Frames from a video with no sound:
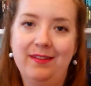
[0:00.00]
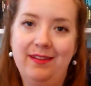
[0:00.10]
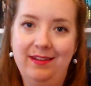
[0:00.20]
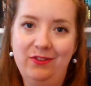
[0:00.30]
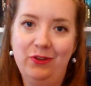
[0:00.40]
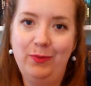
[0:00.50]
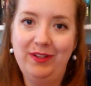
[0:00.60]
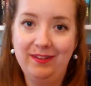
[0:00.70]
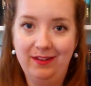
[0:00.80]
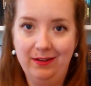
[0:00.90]
it should be
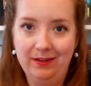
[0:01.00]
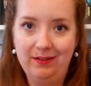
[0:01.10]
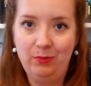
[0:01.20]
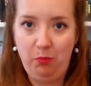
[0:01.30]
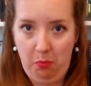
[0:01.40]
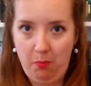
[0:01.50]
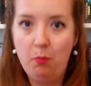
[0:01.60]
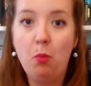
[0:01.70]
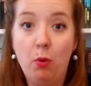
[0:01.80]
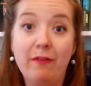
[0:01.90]
discussed
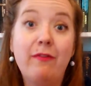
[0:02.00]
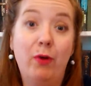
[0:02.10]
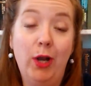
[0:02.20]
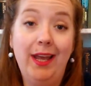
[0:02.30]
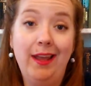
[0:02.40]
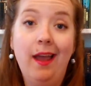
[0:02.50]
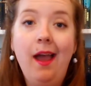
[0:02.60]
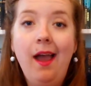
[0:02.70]
more fully.